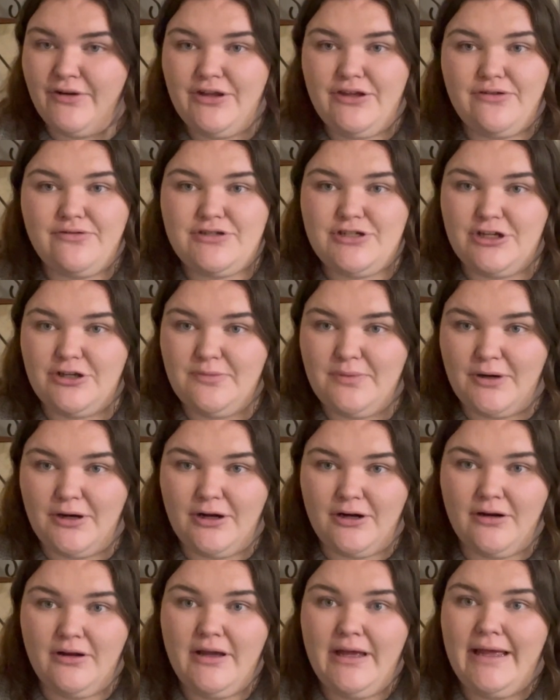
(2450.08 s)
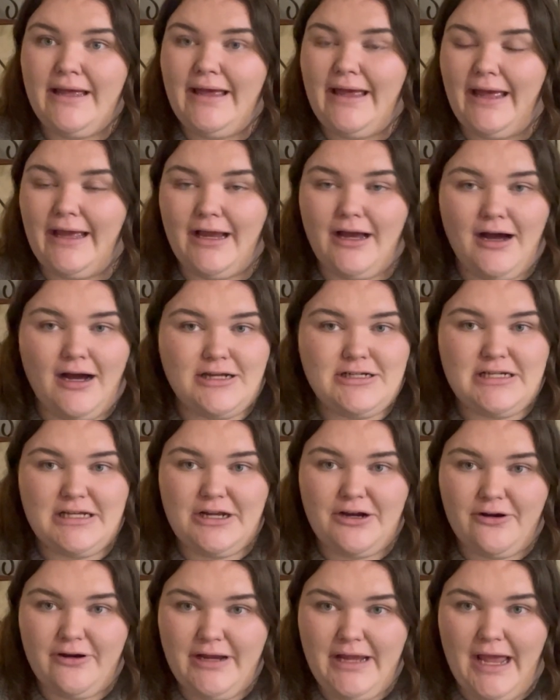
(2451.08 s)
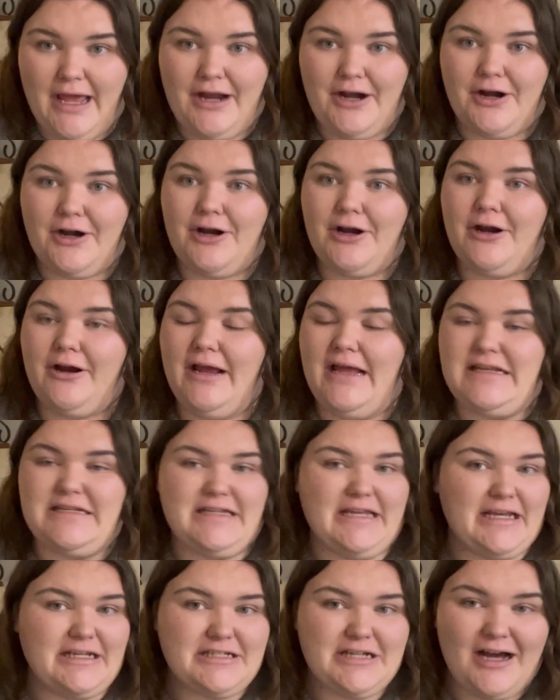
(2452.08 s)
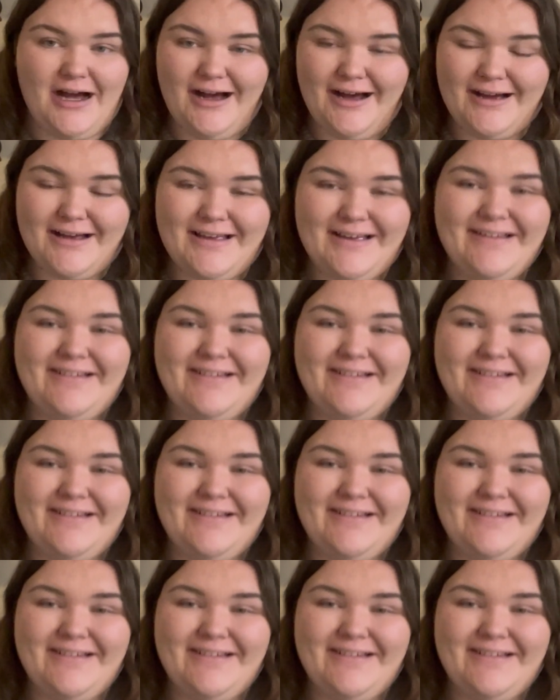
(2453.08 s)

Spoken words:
YouTuber and content creator and TikTok